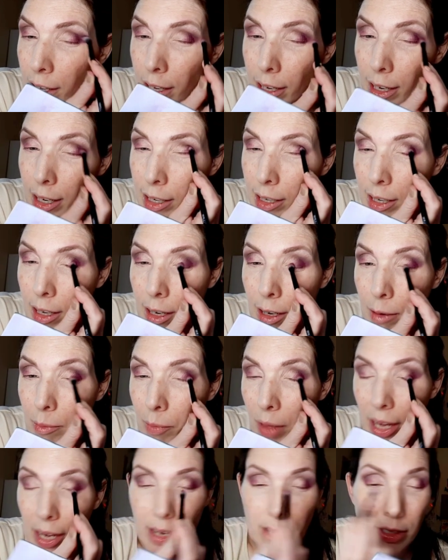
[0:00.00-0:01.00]
And
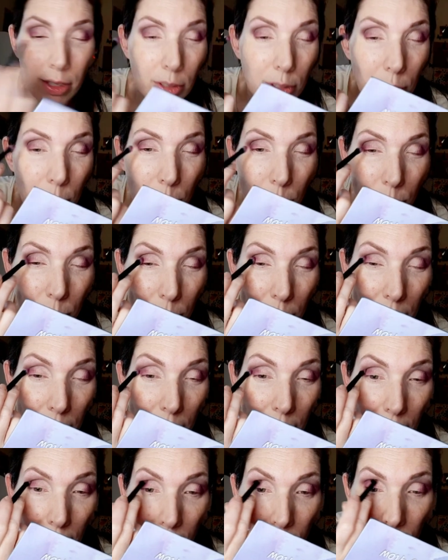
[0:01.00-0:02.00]
I also don't
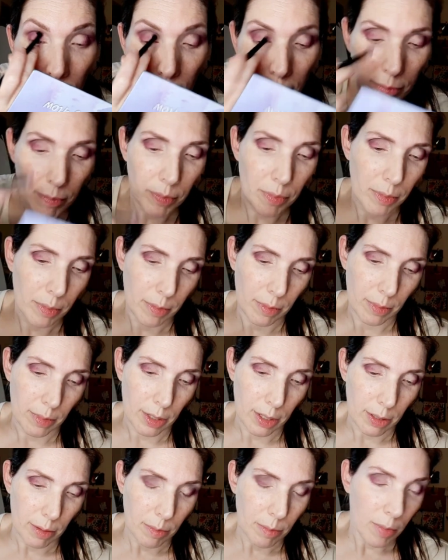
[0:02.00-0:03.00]
really,
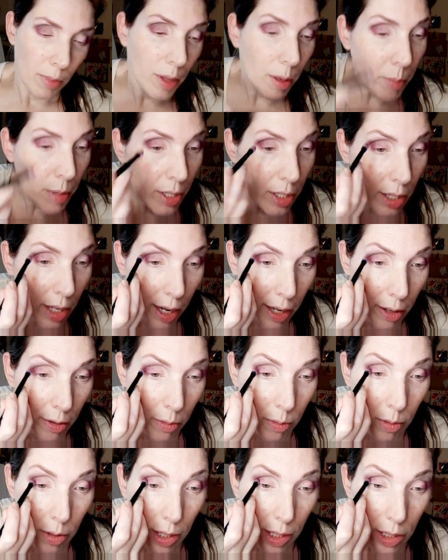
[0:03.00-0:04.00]
I mean, I
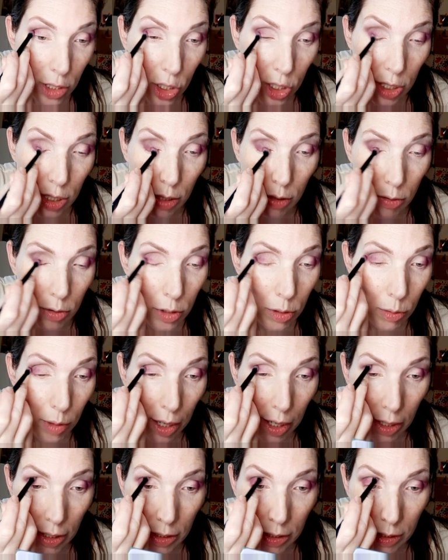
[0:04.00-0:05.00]
don't, she doesn't do
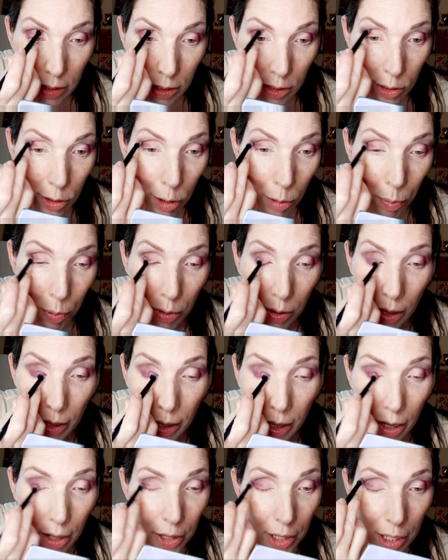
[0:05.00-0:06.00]
any super
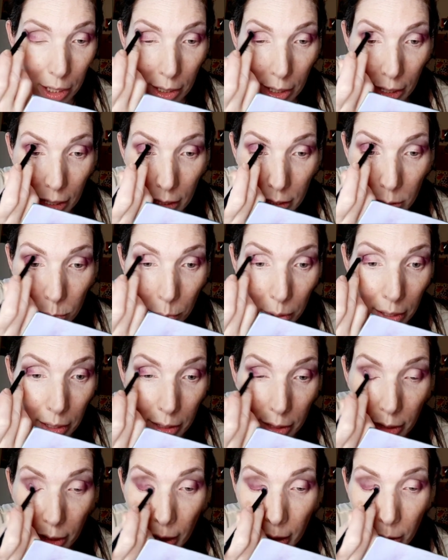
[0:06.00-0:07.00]
unhealthy things,
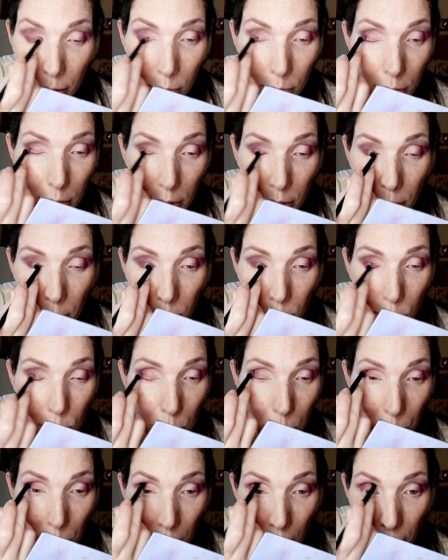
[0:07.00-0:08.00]
but I don't really do
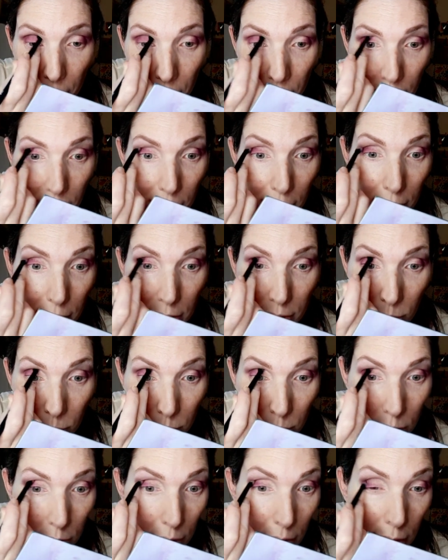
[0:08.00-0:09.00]
super healthy things
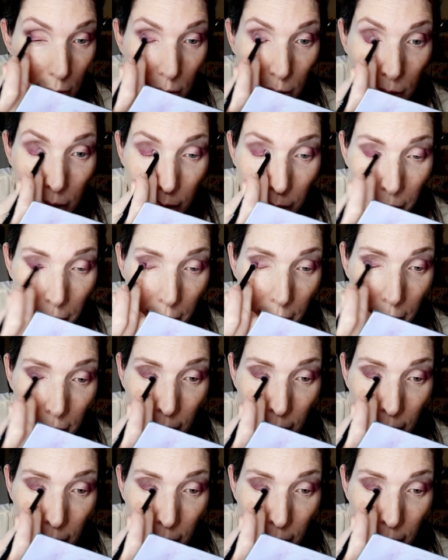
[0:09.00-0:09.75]
with her either.